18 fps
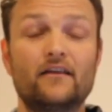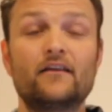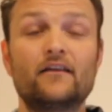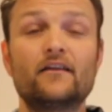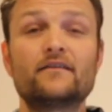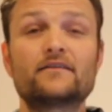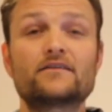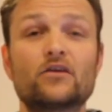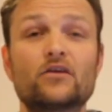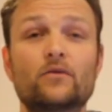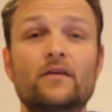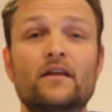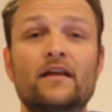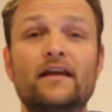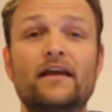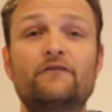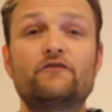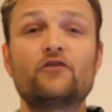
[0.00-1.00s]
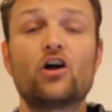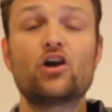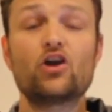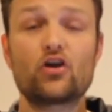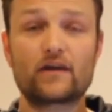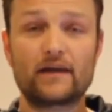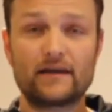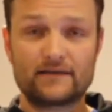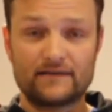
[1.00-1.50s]
So if you're
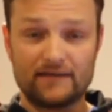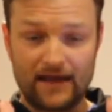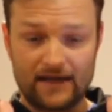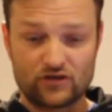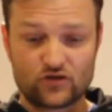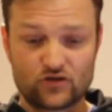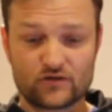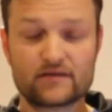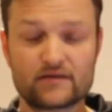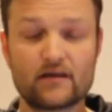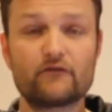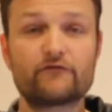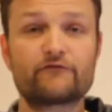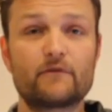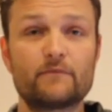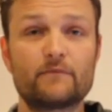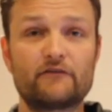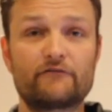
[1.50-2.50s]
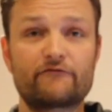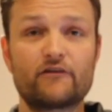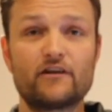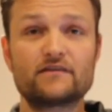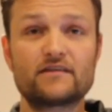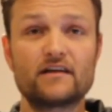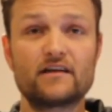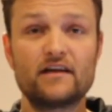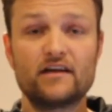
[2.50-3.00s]
looking at yourself from the
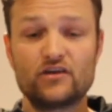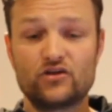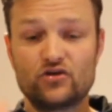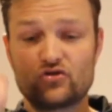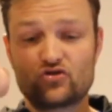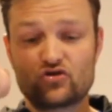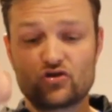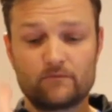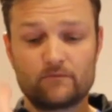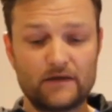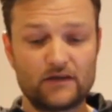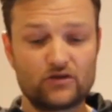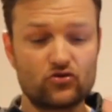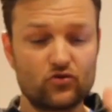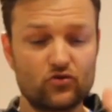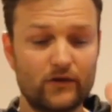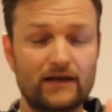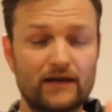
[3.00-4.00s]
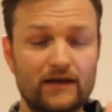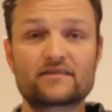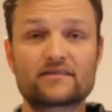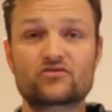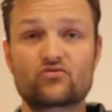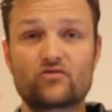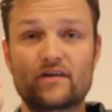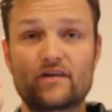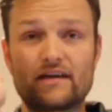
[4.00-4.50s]
front, you should be drawing a
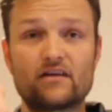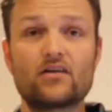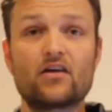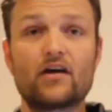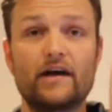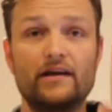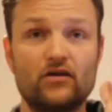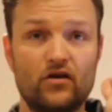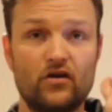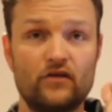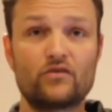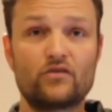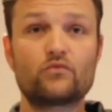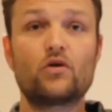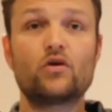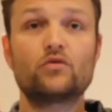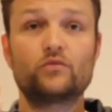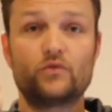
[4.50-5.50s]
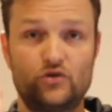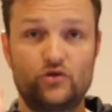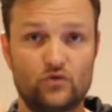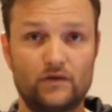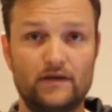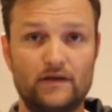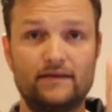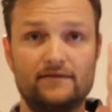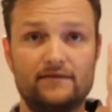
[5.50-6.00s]
straight line on the road with your
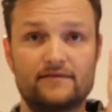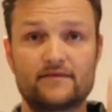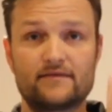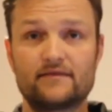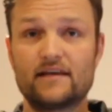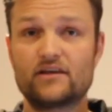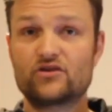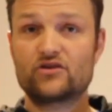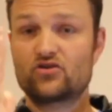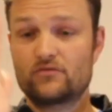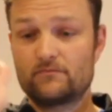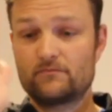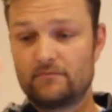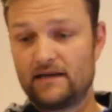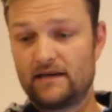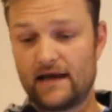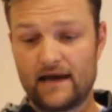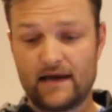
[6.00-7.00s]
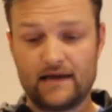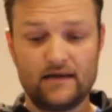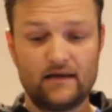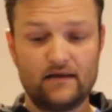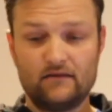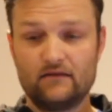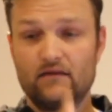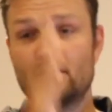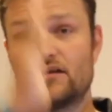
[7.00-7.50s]
knees. There shouldn't be
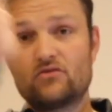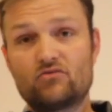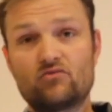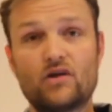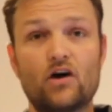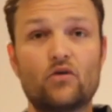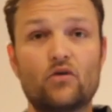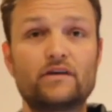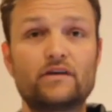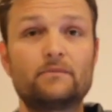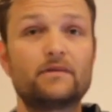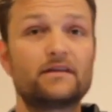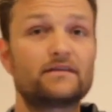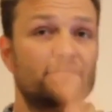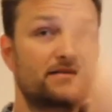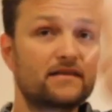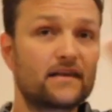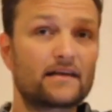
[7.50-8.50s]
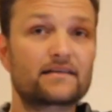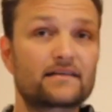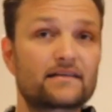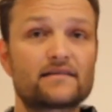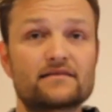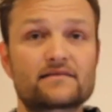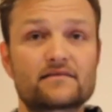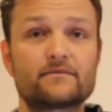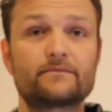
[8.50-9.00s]
any roundy bits like
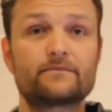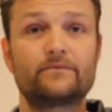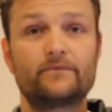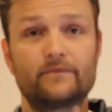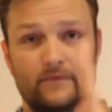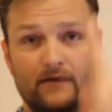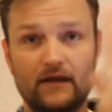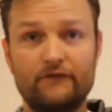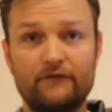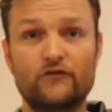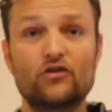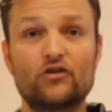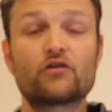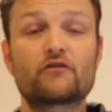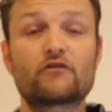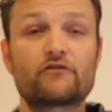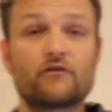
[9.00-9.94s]
this if you look from